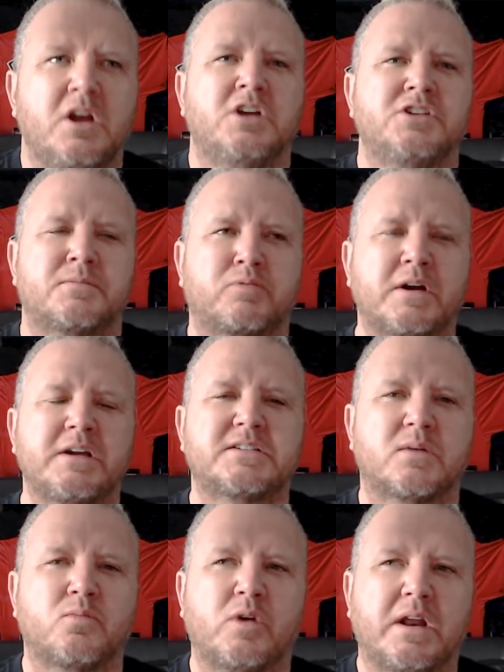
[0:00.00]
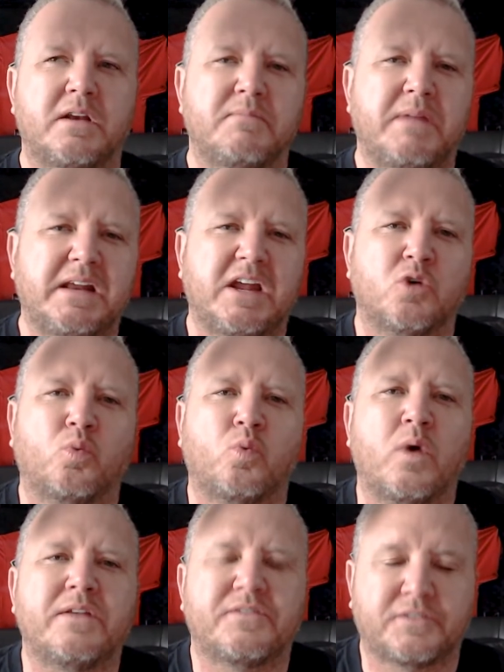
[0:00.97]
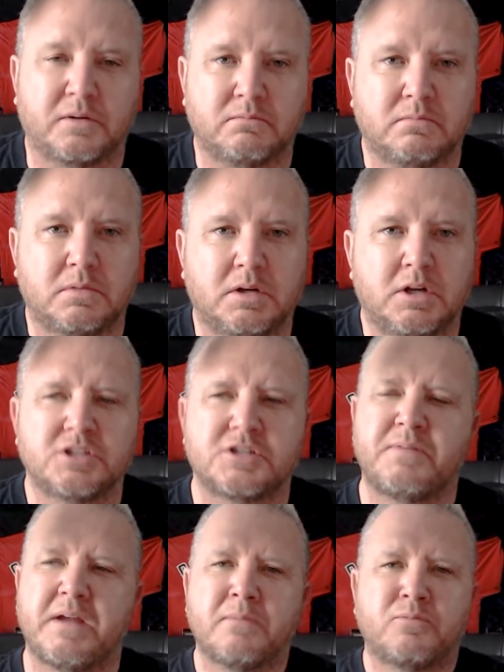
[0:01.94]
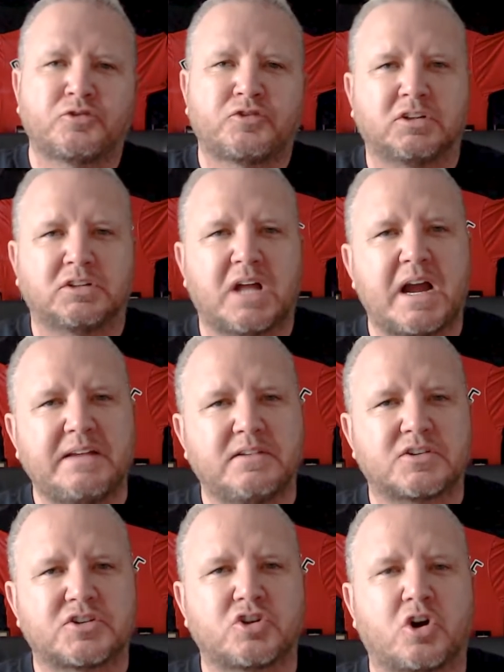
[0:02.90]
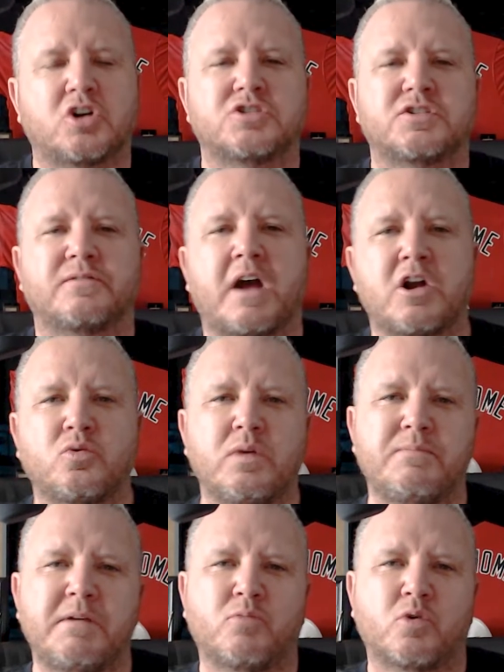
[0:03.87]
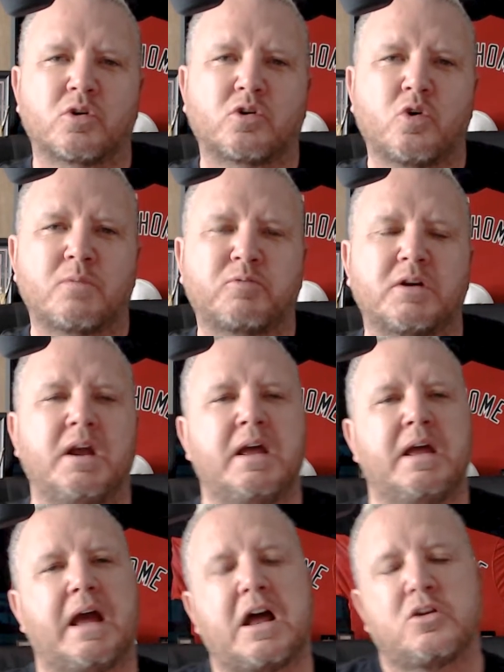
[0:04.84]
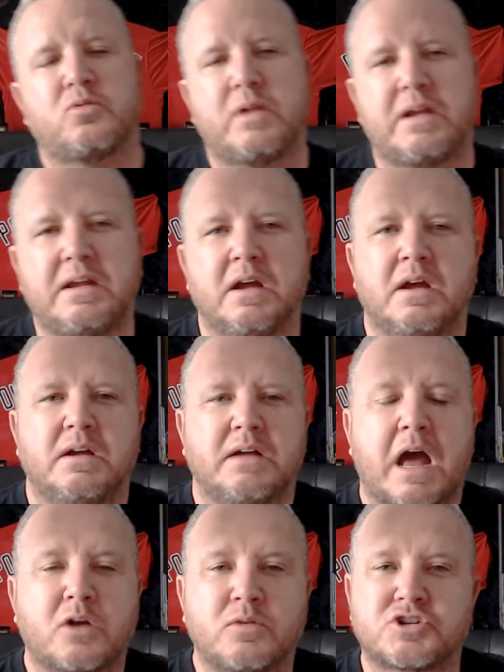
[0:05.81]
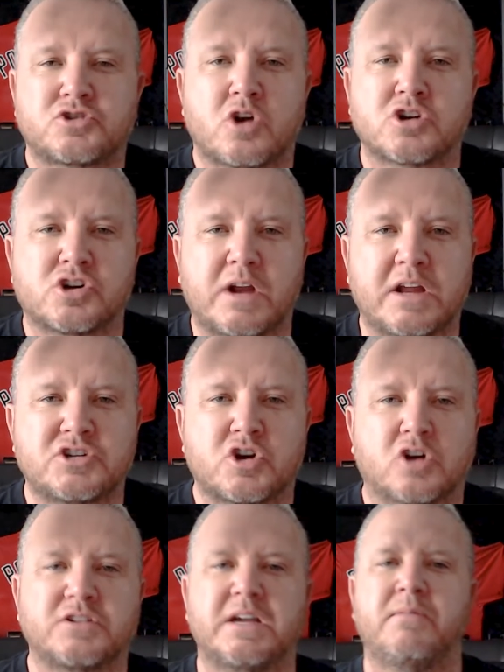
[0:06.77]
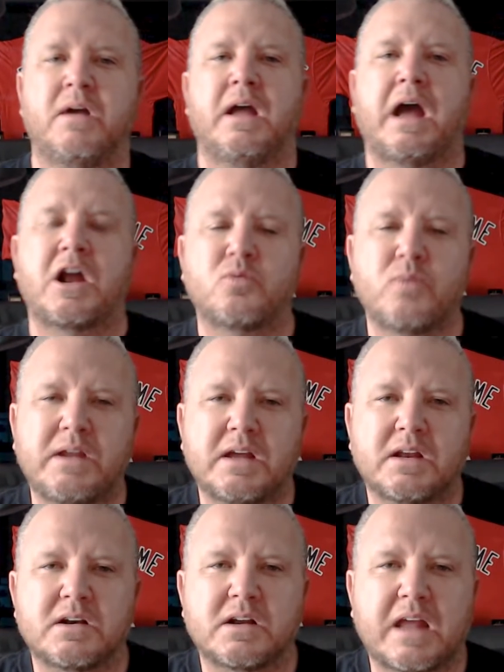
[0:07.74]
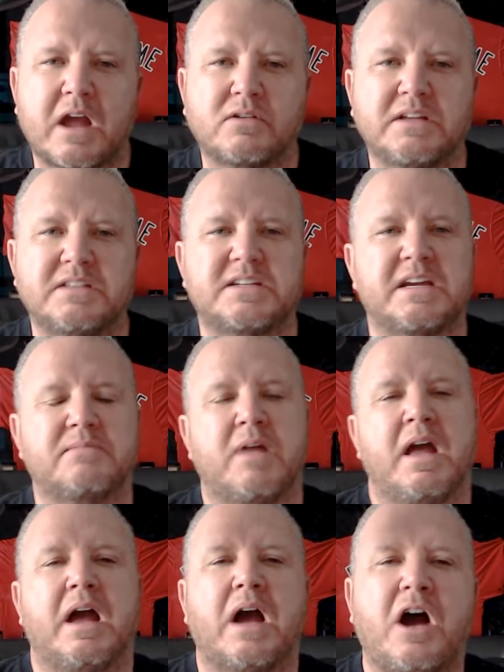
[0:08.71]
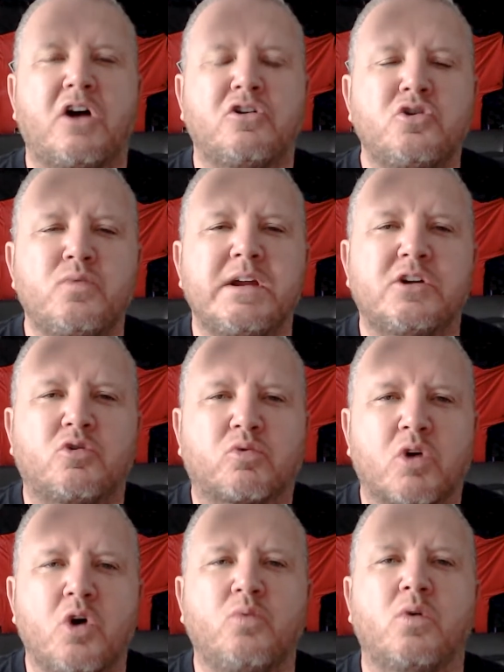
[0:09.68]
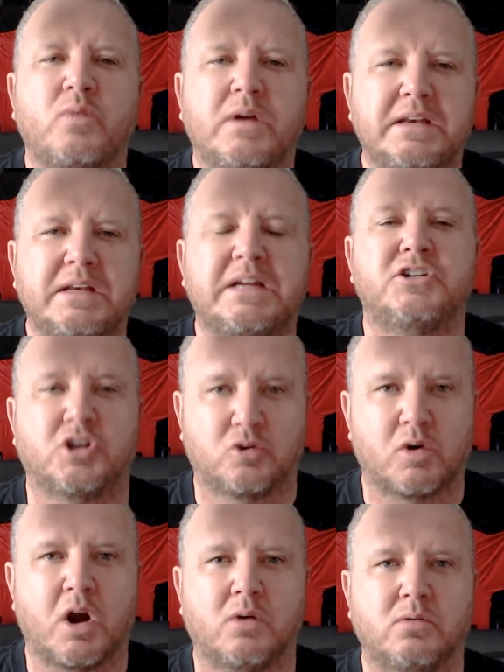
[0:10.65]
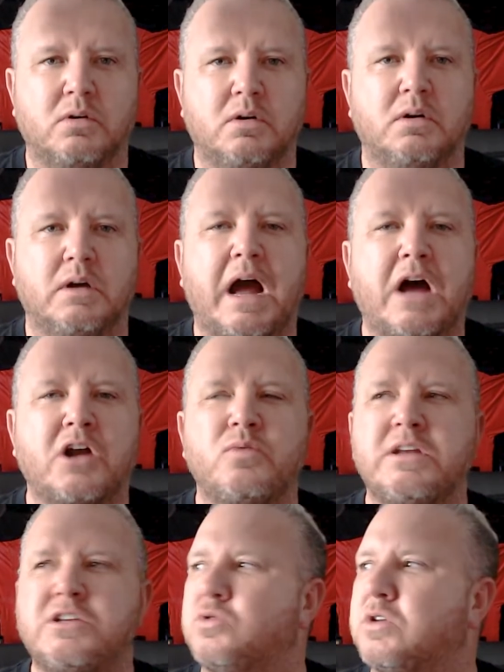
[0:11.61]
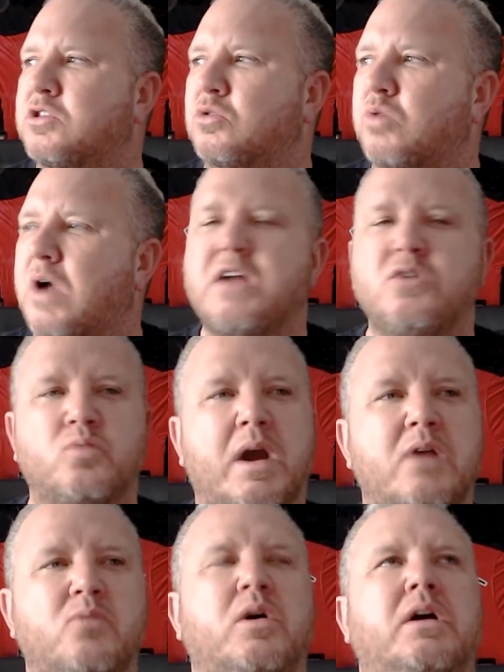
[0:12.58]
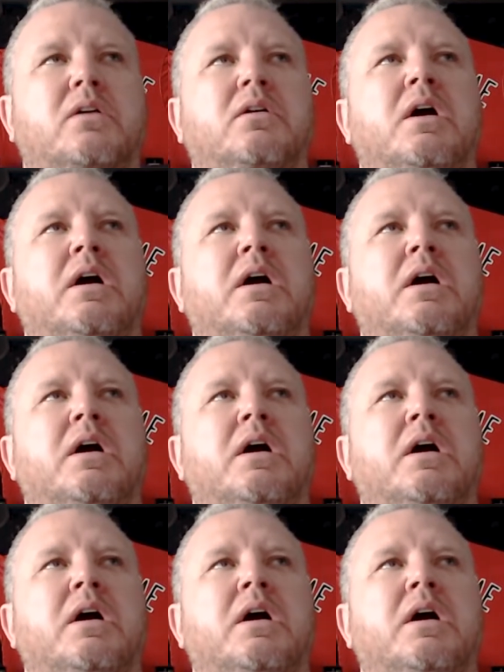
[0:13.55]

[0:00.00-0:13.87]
to bring someone in and me to get wisdom, to be able to align the stars of how do we be more corporate? How do we structure an HR team? How do we get an accounting team? How do we grow what we need to grow? How do we do it the right way where